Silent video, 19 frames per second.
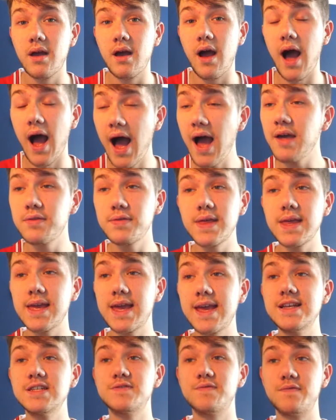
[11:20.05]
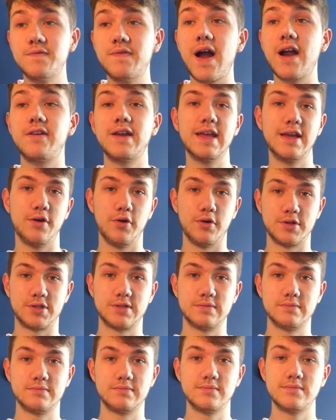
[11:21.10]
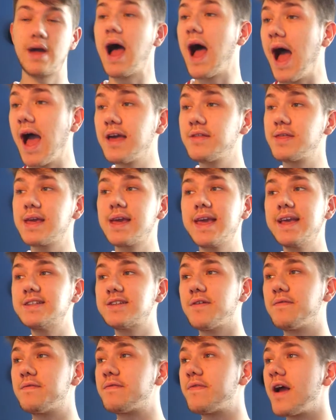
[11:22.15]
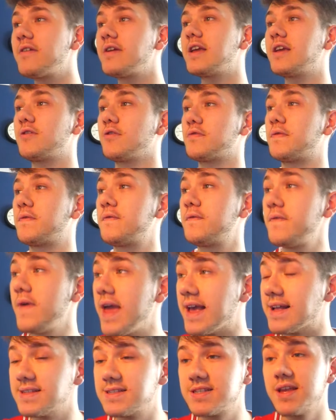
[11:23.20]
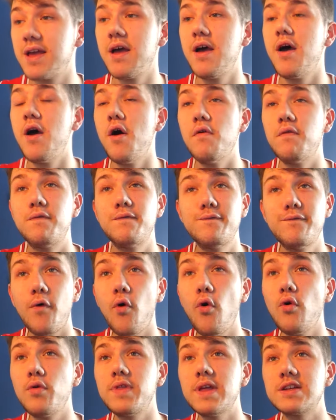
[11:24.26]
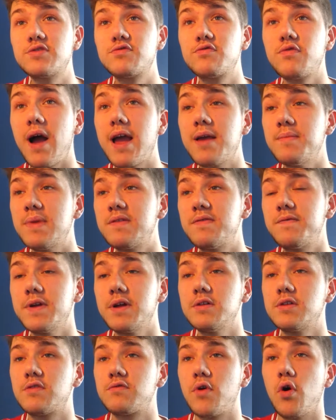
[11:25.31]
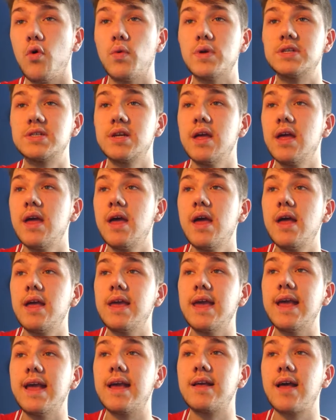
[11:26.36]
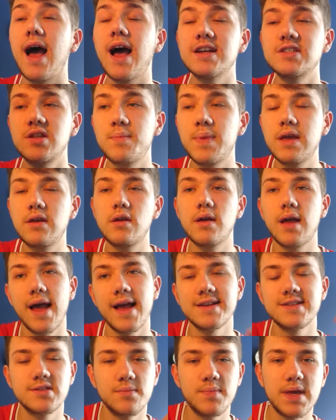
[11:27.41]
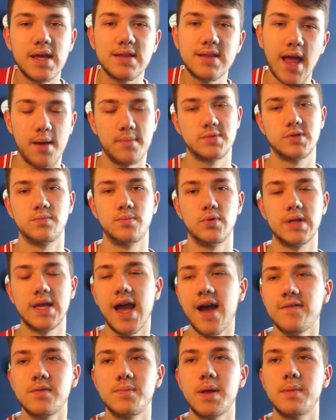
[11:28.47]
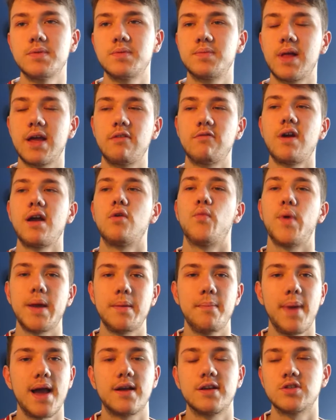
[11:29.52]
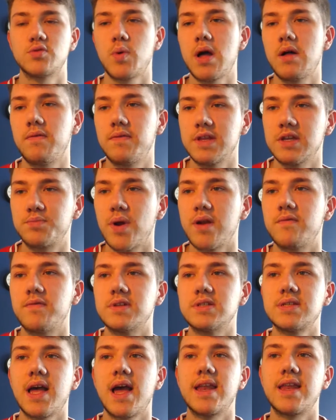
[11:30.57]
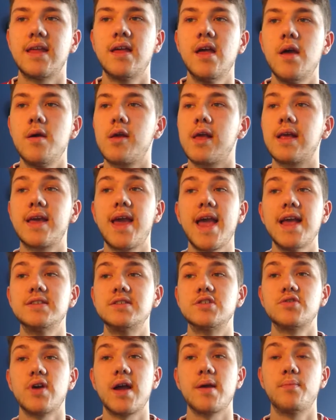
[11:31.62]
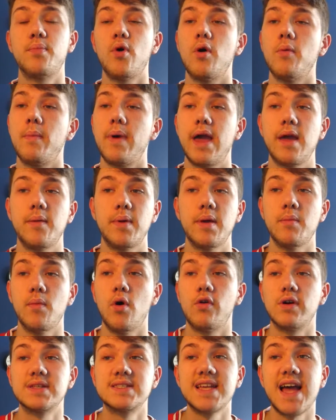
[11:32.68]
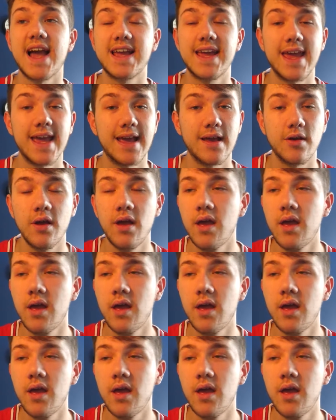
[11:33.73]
I think he's very good. I think he's a very good fit for this right midfielder role, which has to be adaptable. You have to be able to play right wing back as well for this Brentford side, in case you try and put maybe a more attacking